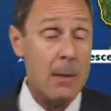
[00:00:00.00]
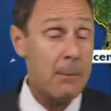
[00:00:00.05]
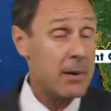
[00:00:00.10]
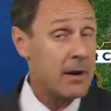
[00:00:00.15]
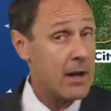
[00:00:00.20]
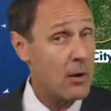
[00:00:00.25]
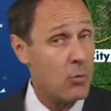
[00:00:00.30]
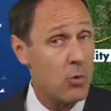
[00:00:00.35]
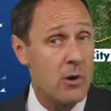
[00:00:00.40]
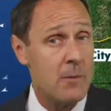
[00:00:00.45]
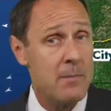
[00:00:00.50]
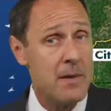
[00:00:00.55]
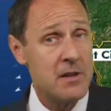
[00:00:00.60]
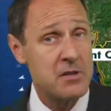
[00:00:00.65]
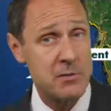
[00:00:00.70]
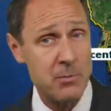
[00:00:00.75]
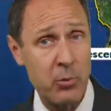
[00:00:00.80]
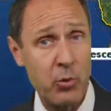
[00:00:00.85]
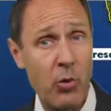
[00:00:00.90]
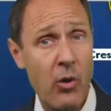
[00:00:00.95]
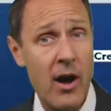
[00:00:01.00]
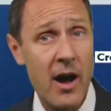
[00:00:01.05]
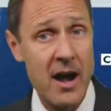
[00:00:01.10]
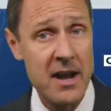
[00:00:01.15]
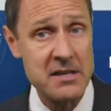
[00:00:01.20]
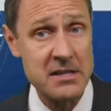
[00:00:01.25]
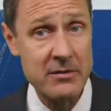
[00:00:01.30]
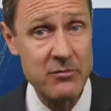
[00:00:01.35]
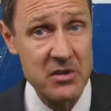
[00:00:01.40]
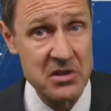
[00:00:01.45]
But I wouldn't be
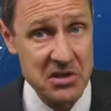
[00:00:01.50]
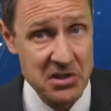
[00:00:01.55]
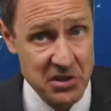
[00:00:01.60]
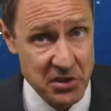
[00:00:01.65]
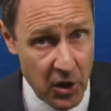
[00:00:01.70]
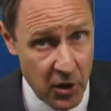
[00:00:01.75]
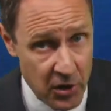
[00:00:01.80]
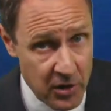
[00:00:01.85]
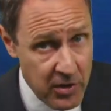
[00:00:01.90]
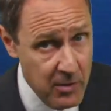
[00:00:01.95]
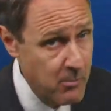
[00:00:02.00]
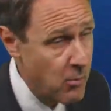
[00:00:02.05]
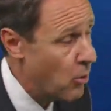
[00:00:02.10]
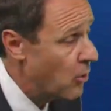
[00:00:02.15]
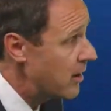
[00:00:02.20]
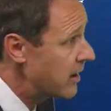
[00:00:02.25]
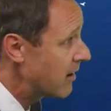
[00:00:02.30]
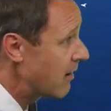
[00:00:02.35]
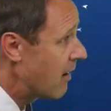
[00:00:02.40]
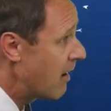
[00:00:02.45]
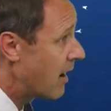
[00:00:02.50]
surprised if we started the morning